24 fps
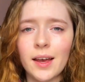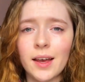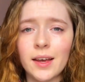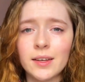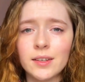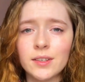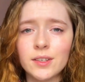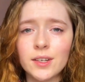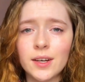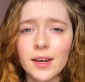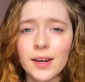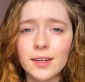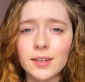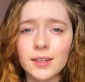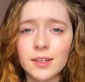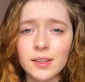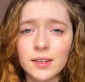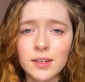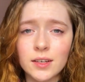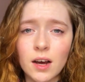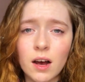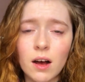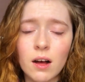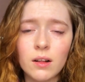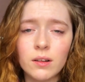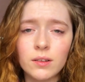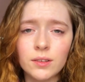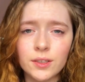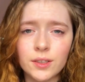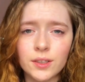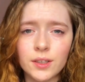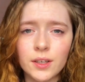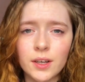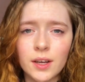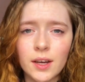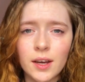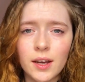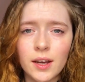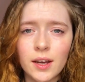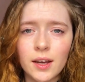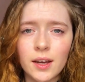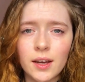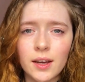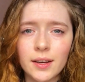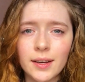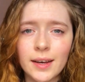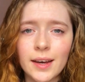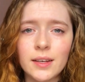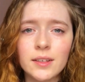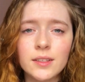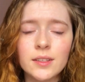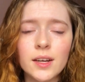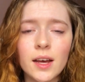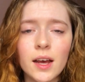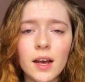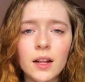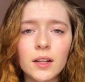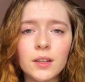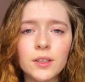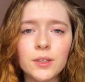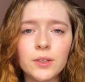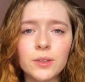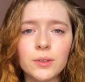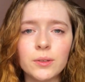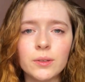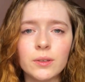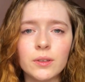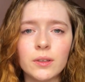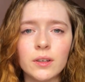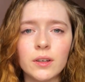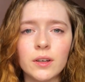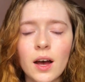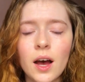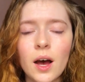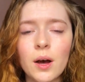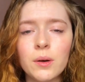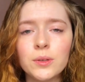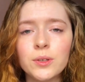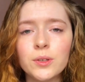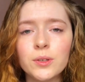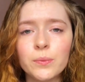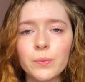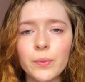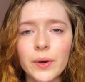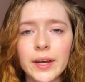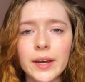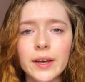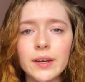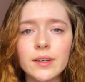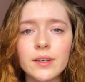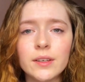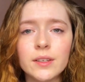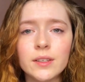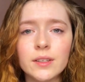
And an adult can tell you how to make